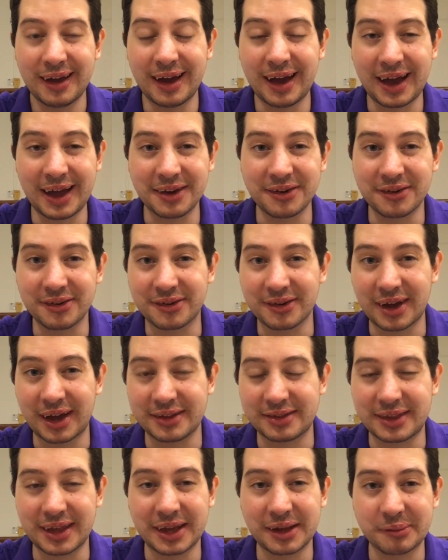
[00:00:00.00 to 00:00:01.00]
And I
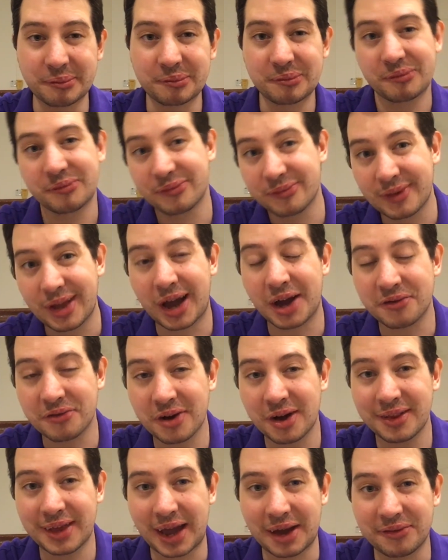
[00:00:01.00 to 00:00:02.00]
think I'd
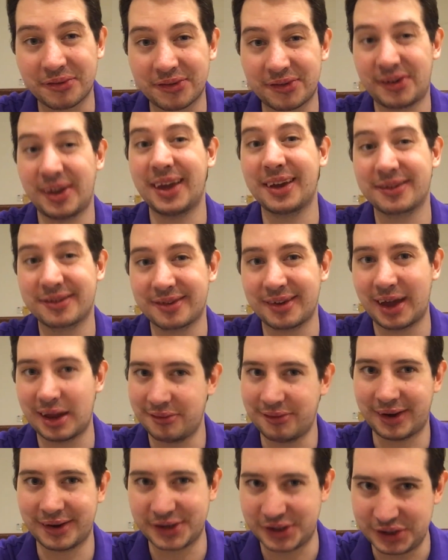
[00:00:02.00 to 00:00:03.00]
rather have 6
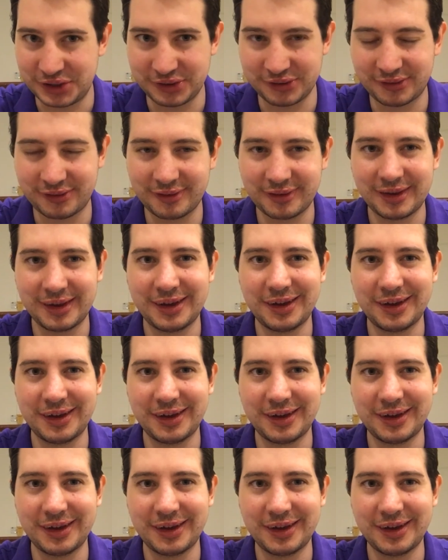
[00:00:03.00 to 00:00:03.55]
advantages